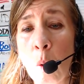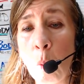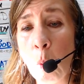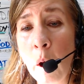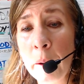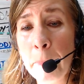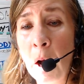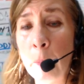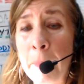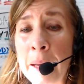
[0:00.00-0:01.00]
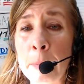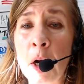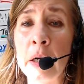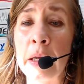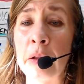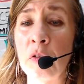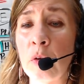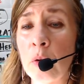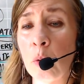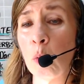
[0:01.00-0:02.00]
what about my abundance
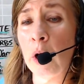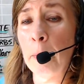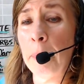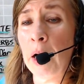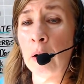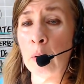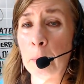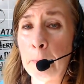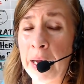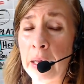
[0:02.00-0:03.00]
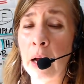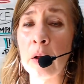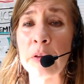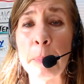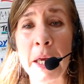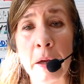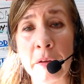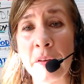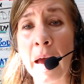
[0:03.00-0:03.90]
what about my health because